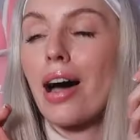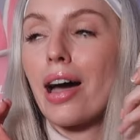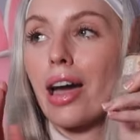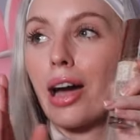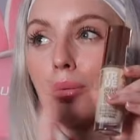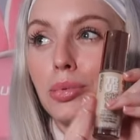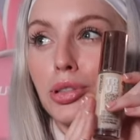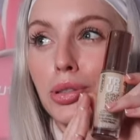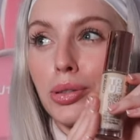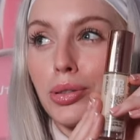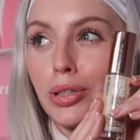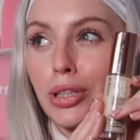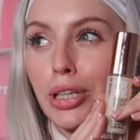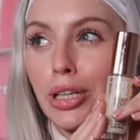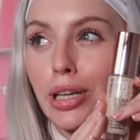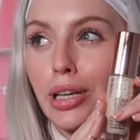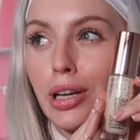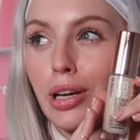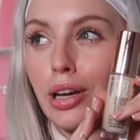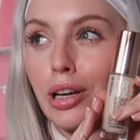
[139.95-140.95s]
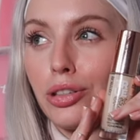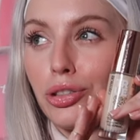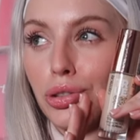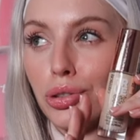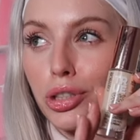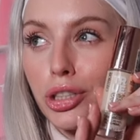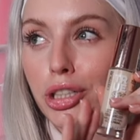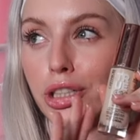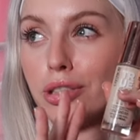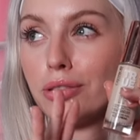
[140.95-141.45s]
I absolutely
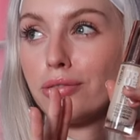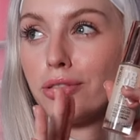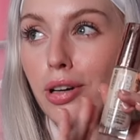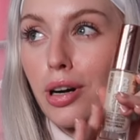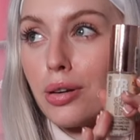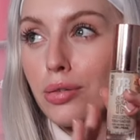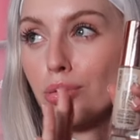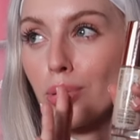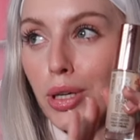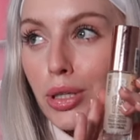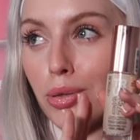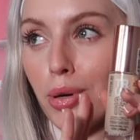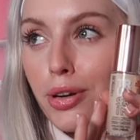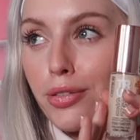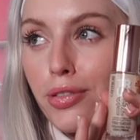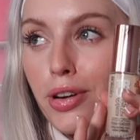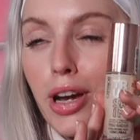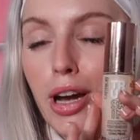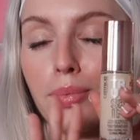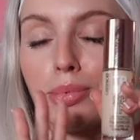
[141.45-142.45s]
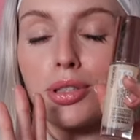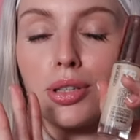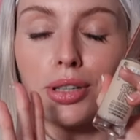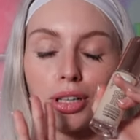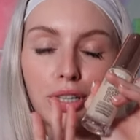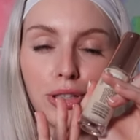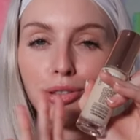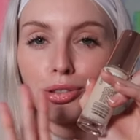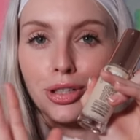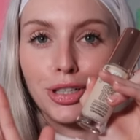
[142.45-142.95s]
enjoyed throughout 2023. I'm still
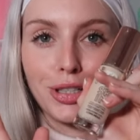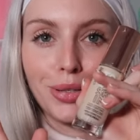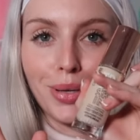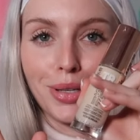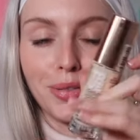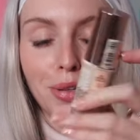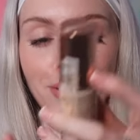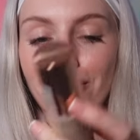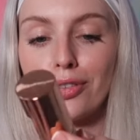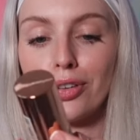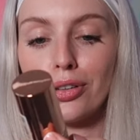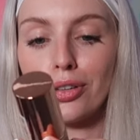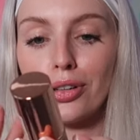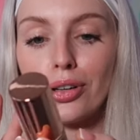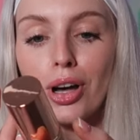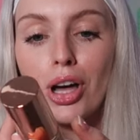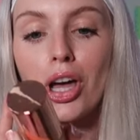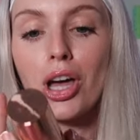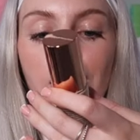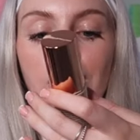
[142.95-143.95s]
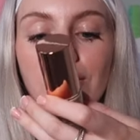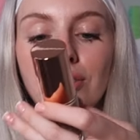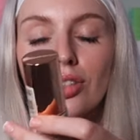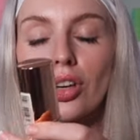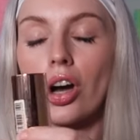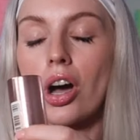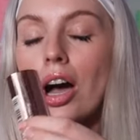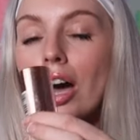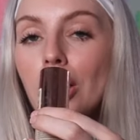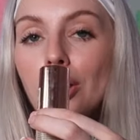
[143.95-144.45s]
gonna enjoy in 2024. It's
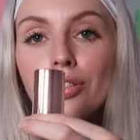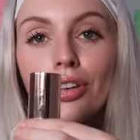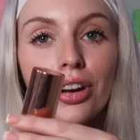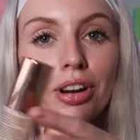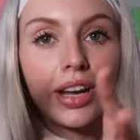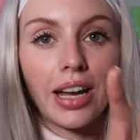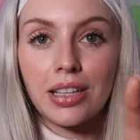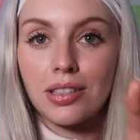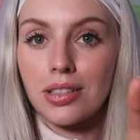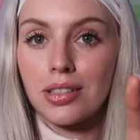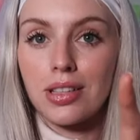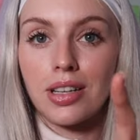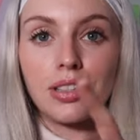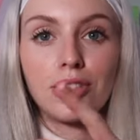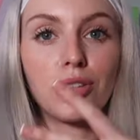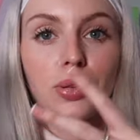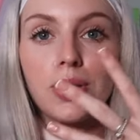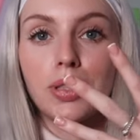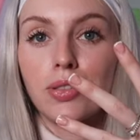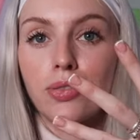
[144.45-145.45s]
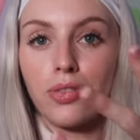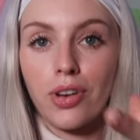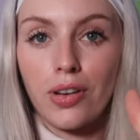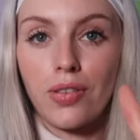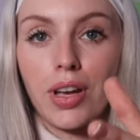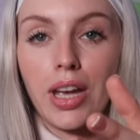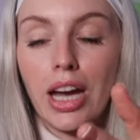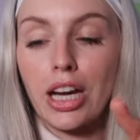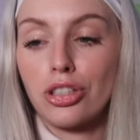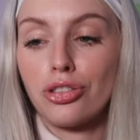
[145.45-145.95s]
got hyaluronic acid in, so it's
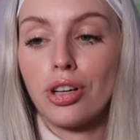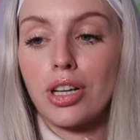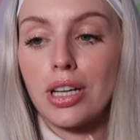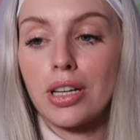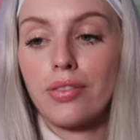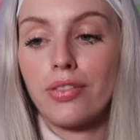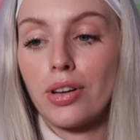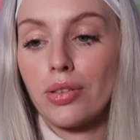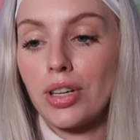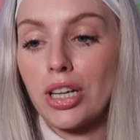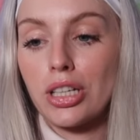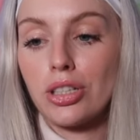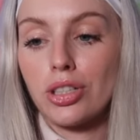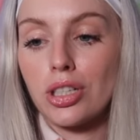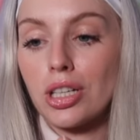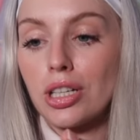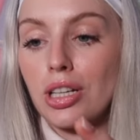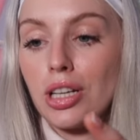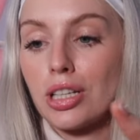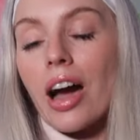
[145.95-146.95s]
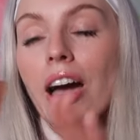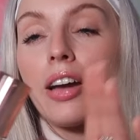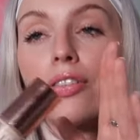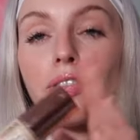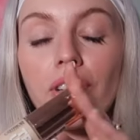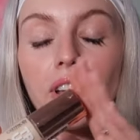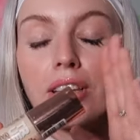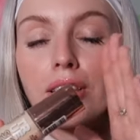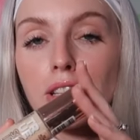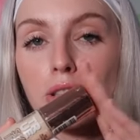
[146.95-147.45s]
very hydrating foundation. I
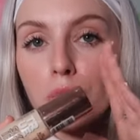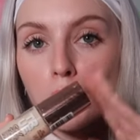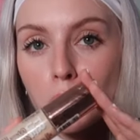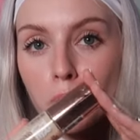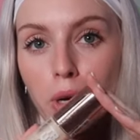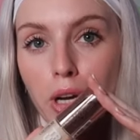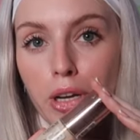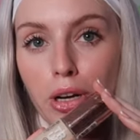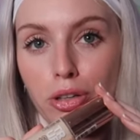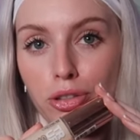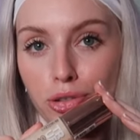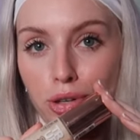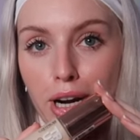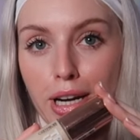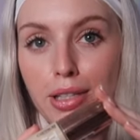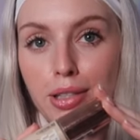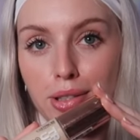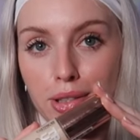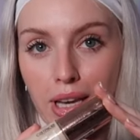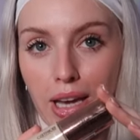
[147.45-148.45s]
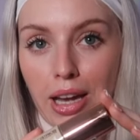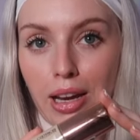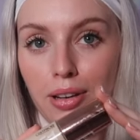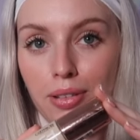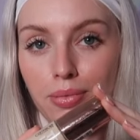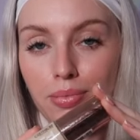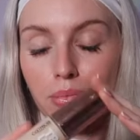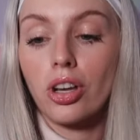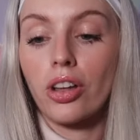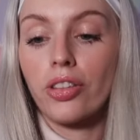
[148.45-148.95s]
think this would work on dry
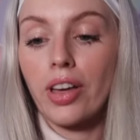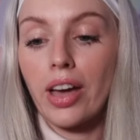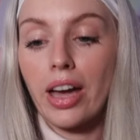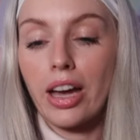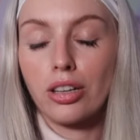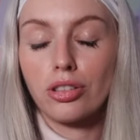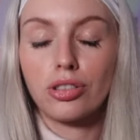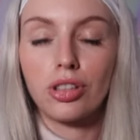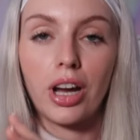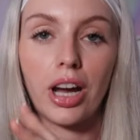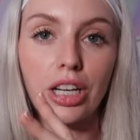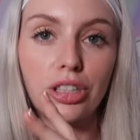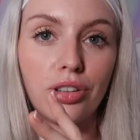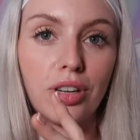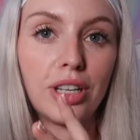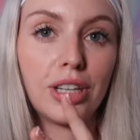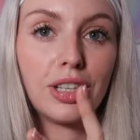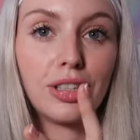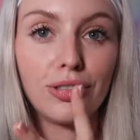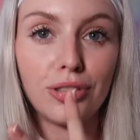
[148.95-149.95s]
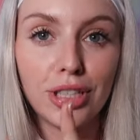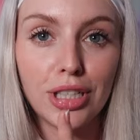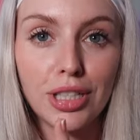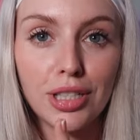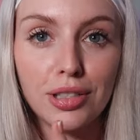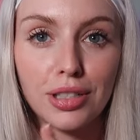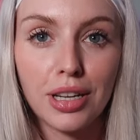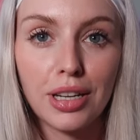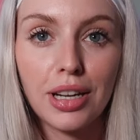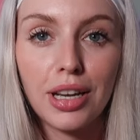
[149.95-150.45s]
skin. It's got that extra hydrating
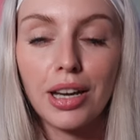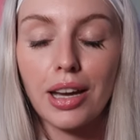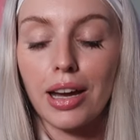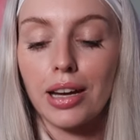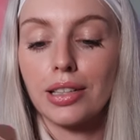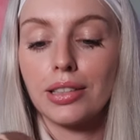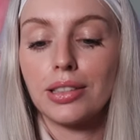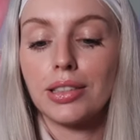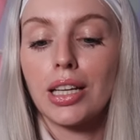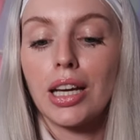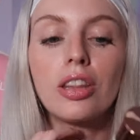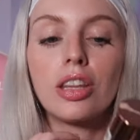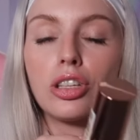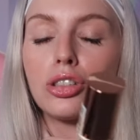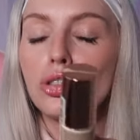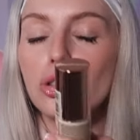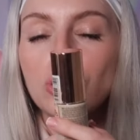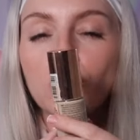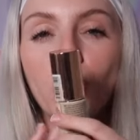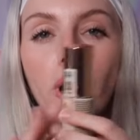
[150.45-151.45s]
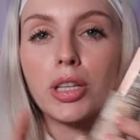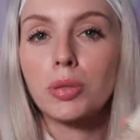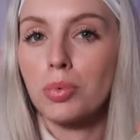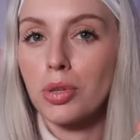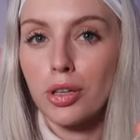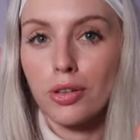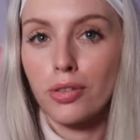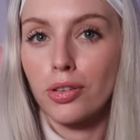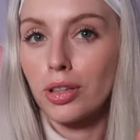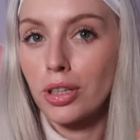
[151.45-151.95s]
ingredients in it, and this just wears
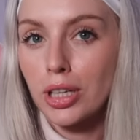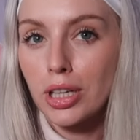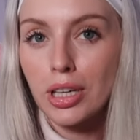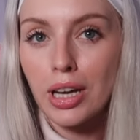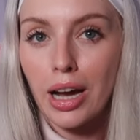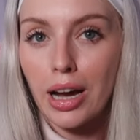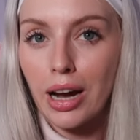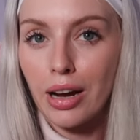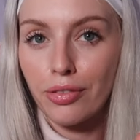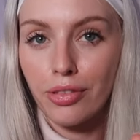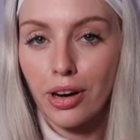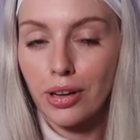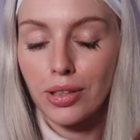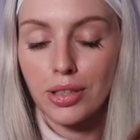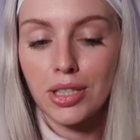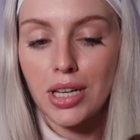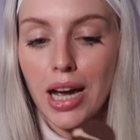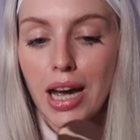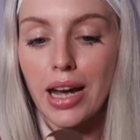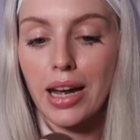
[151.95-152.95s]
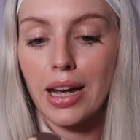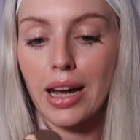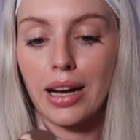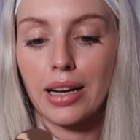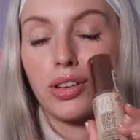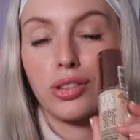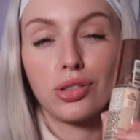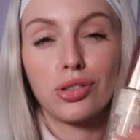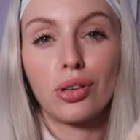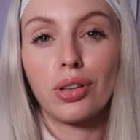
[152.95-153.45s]
beautifully throughout the day.
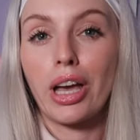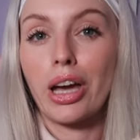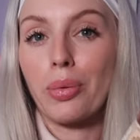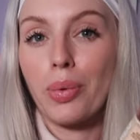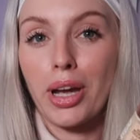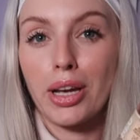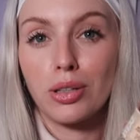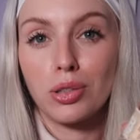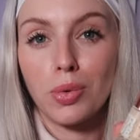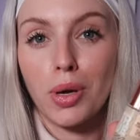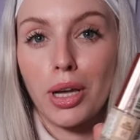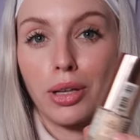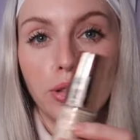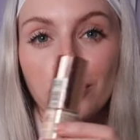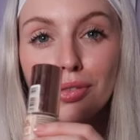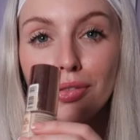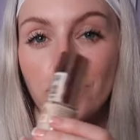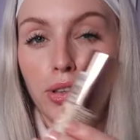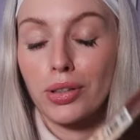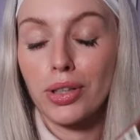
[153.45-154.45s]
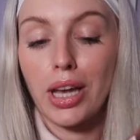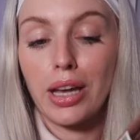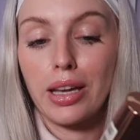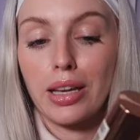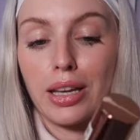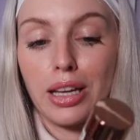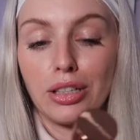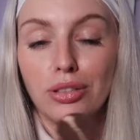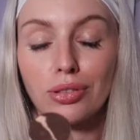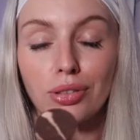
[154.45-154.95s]
I feel so lightweight as well. It doesn't feel
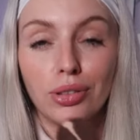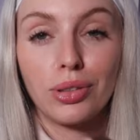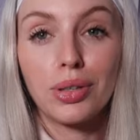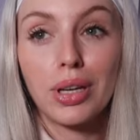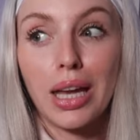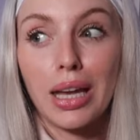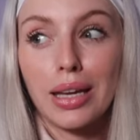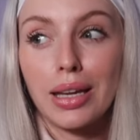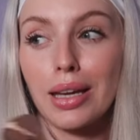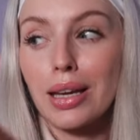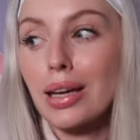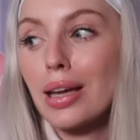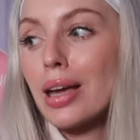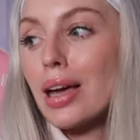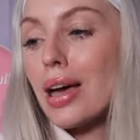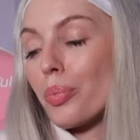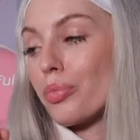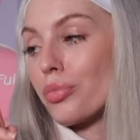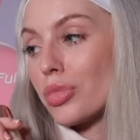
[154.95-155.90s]
cakey, doesn't look cakey.